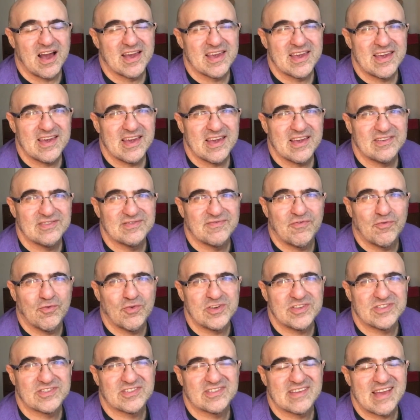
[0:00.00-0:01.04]
his
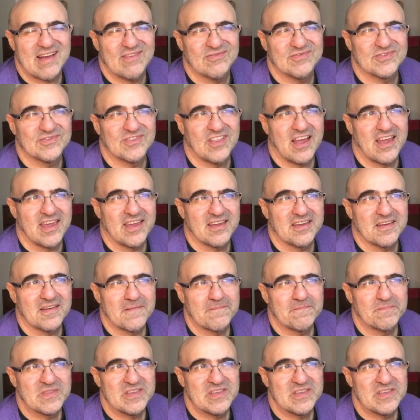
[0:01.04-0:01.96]
voice sounds like,